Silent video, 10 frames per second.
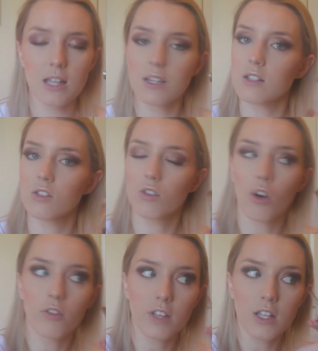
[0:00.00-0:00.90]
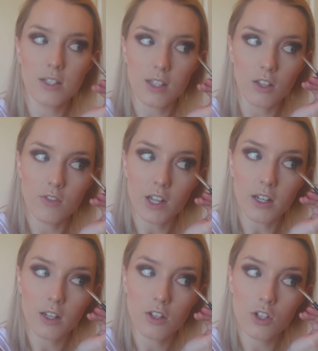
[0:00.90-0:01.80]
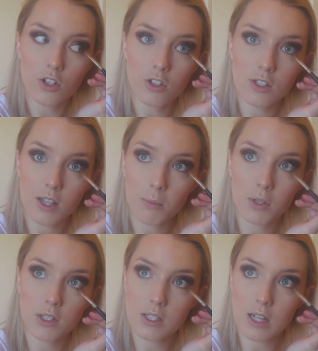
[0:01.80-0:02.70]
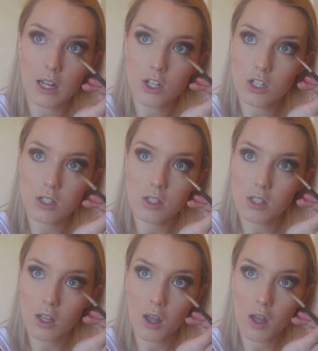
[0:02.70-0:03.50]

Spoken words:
It doesn't look obvious that you've done it in two separate stages.